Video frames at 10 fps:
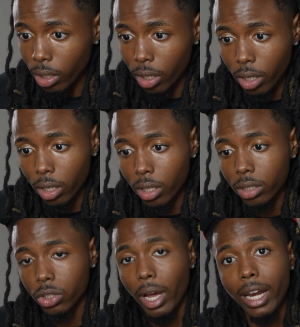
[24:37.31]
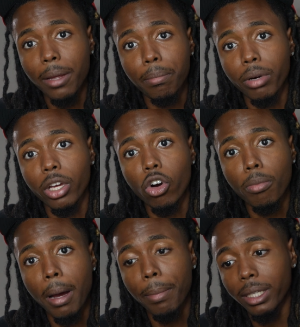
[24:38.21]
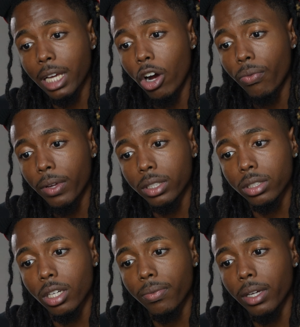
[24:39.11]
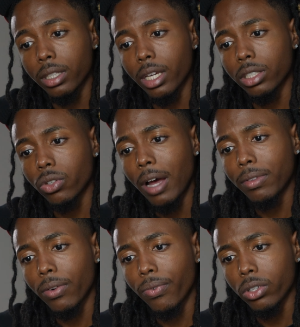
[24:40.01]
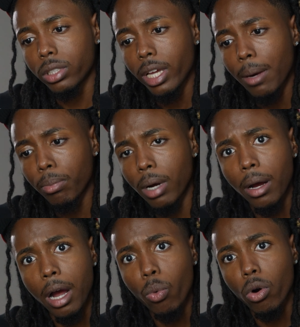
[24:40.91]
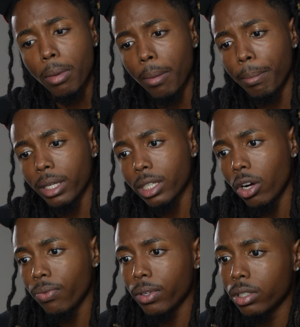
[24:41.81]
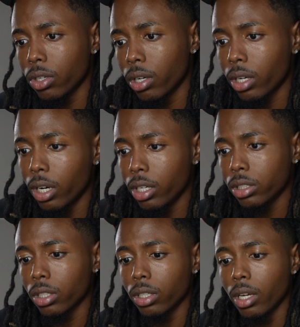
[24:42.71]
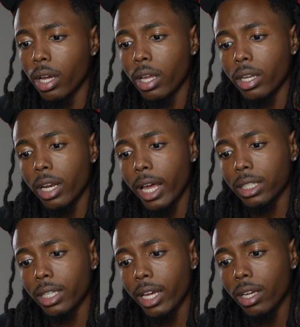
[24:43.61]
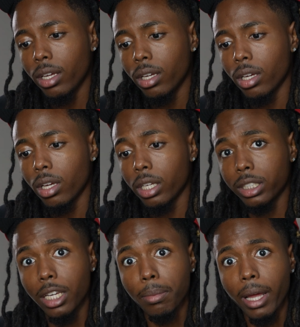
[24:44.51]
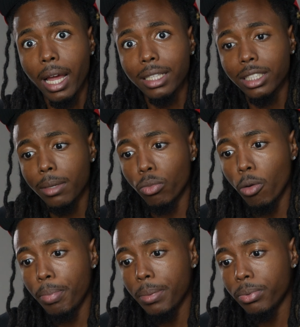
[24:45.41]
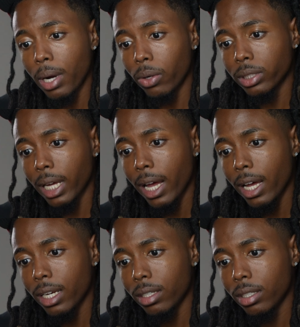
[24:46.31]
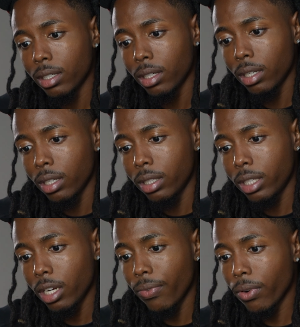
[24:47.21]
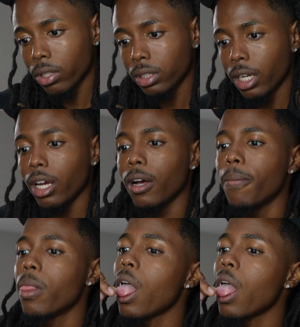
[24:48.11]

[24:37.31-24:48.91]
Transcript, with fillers: Uh, so I didn't bring all my best outfits and stuff like that. So after the first day, I, I wore my best outfit during the concert. The next day, seemed like I seen more people outside than the first time.